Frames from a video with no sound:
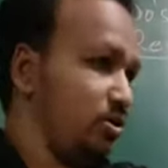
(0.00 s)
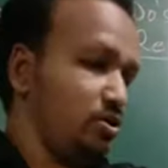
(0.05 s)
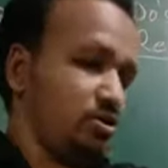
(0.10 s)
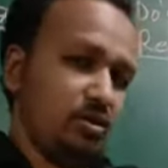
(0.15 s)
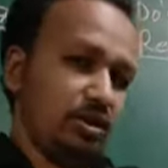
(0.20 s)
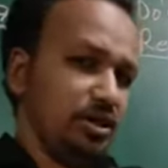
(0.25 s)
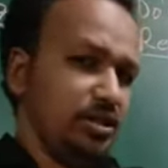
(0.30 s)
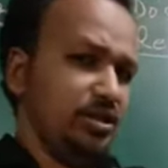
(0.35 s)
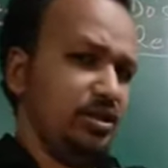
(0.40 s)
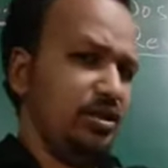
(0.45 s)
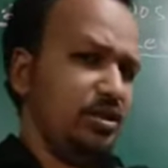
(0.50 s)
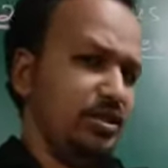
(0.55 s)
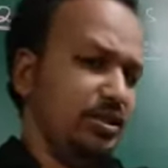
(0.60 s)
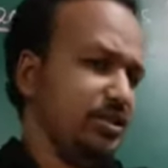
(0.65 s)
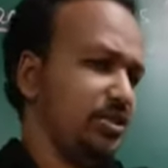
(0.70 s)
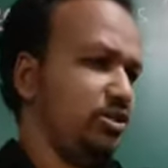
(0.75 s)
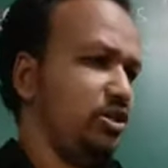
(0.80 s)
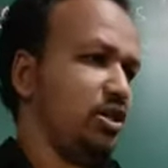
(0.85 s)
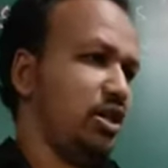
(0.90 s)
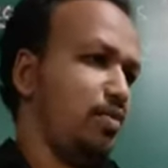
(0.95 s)
Okay, children,
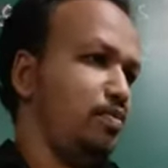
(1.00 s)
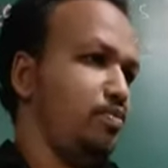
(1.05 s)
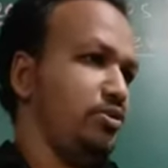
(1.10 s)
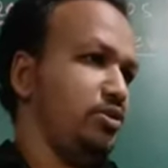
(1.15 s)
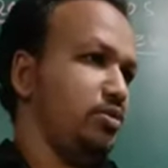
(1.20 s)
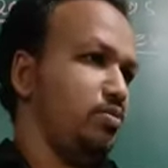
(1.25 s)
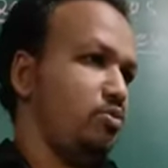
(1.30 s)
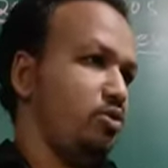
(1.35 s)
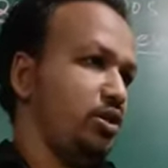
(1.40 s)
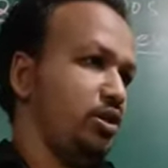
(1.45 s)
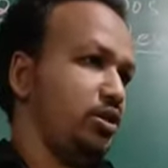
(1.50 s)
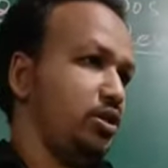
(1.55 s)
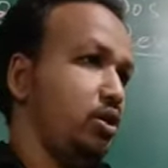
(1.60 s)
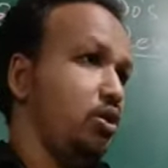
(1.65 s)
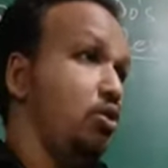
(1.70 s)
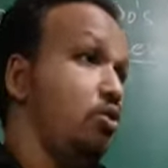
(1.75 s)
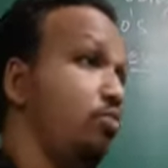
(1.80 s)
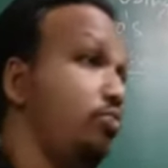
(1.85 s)
this is a computer monitor.